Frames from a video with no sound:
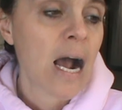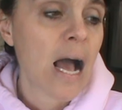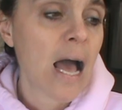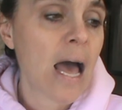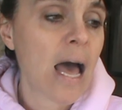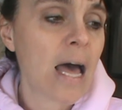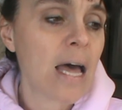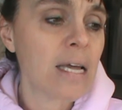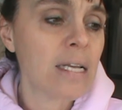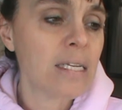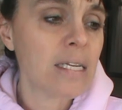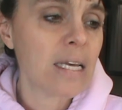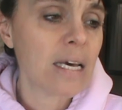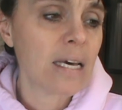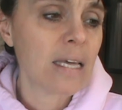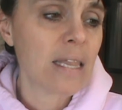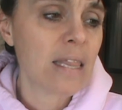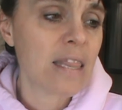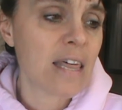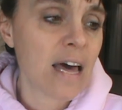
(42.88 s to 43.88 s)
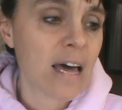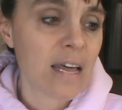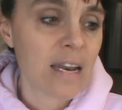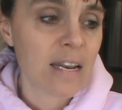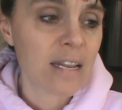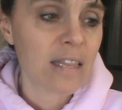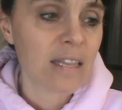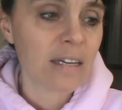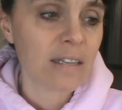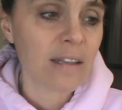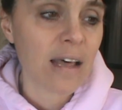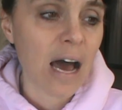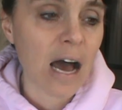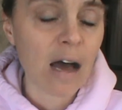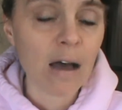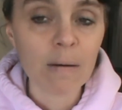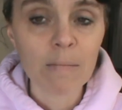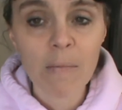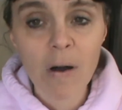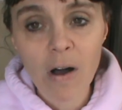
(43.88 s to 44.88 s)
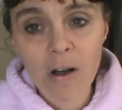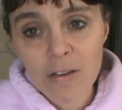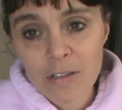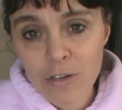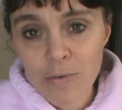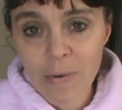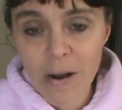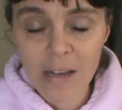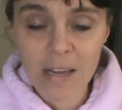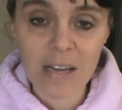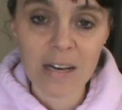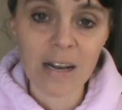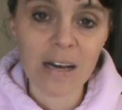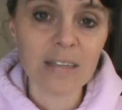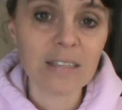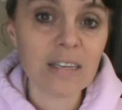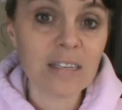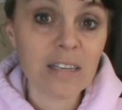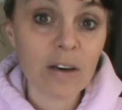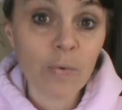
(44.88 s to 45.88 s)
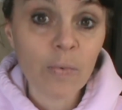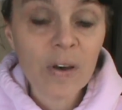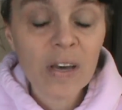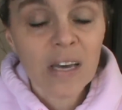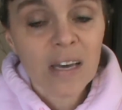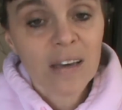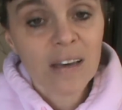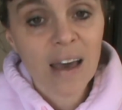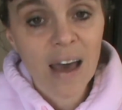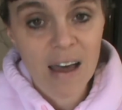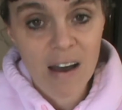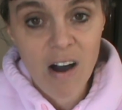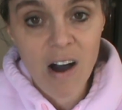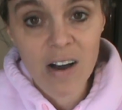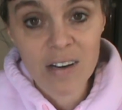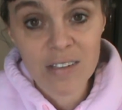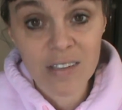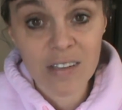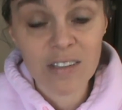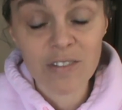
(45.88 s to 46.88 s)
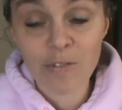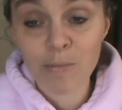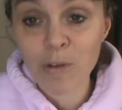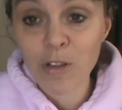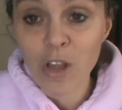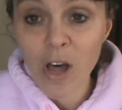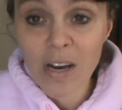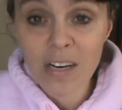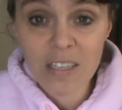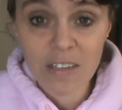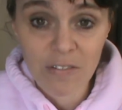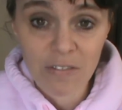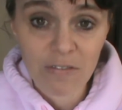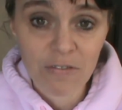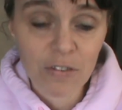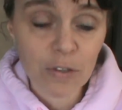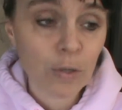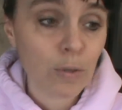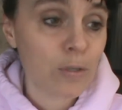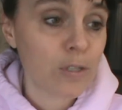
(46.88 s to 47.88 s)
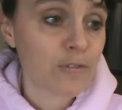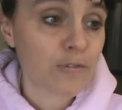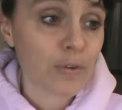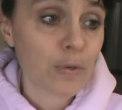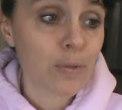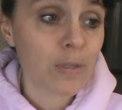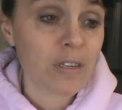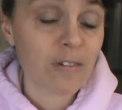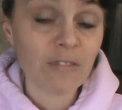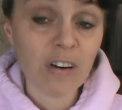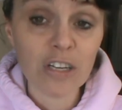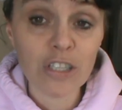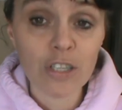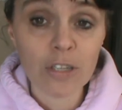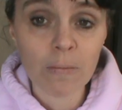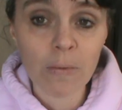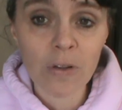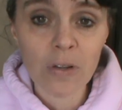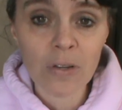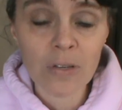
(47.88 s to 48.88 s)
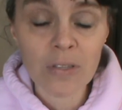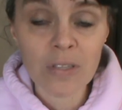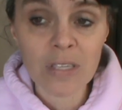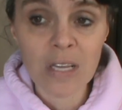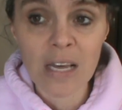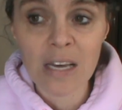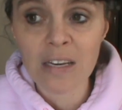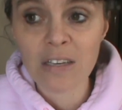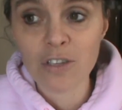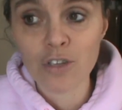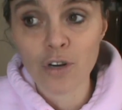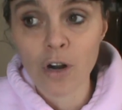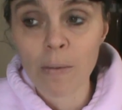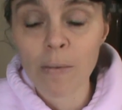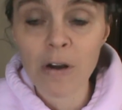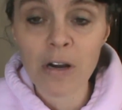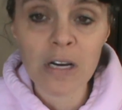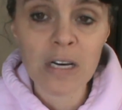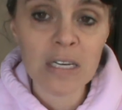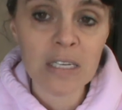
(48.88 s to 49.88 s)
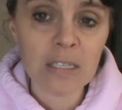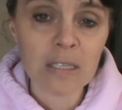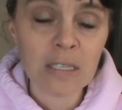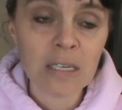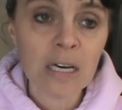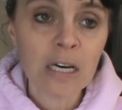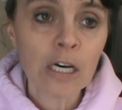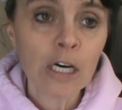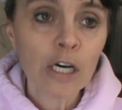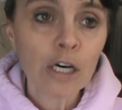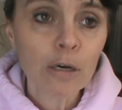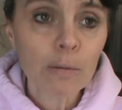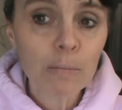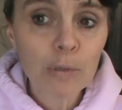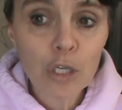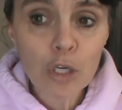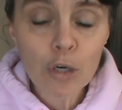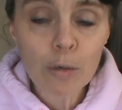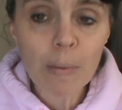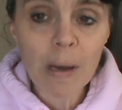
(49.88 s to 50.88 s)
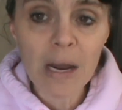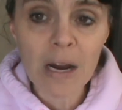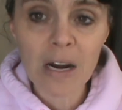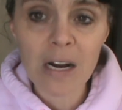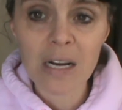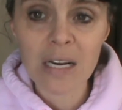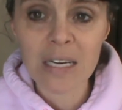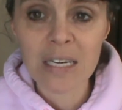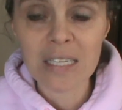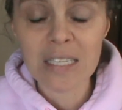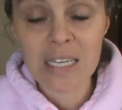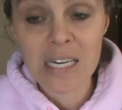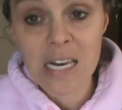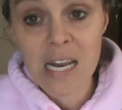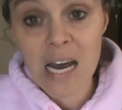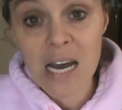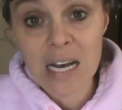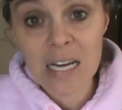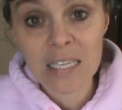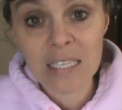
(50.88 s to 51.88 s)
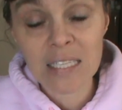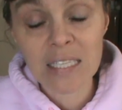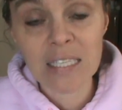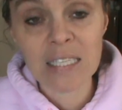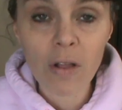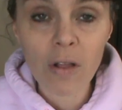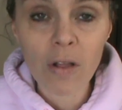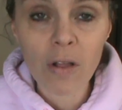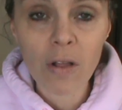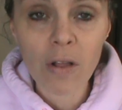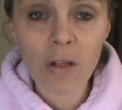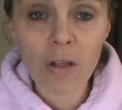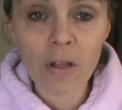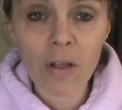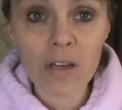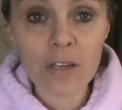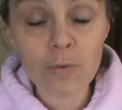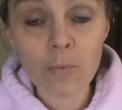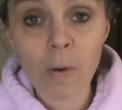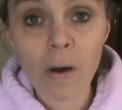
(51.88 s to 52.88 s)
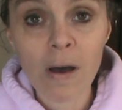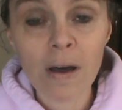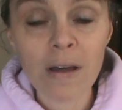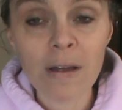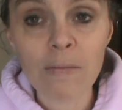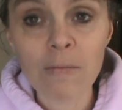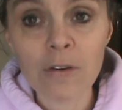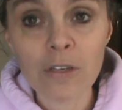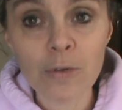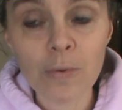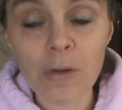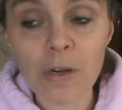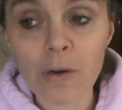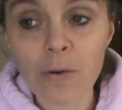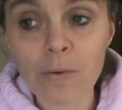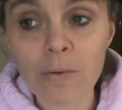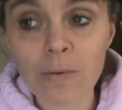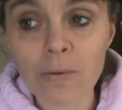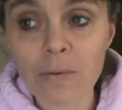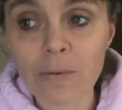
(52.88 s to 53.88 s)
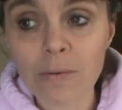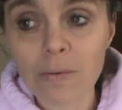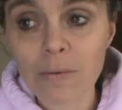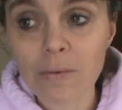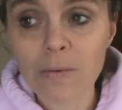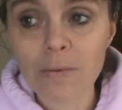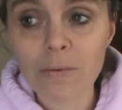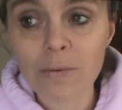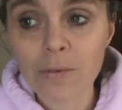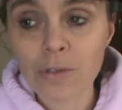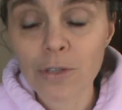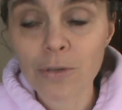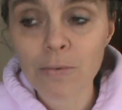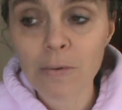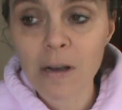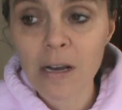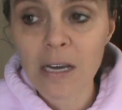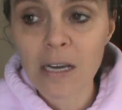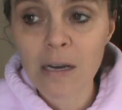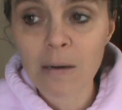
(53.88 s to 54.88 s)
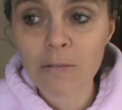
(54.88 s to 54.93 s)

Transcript: And then the lab also recognizes that we can get oxalates from a lot of different foods, fruits and vegetables like strawberries, blueberries, nuts. Alcohol is one, which we don't drink.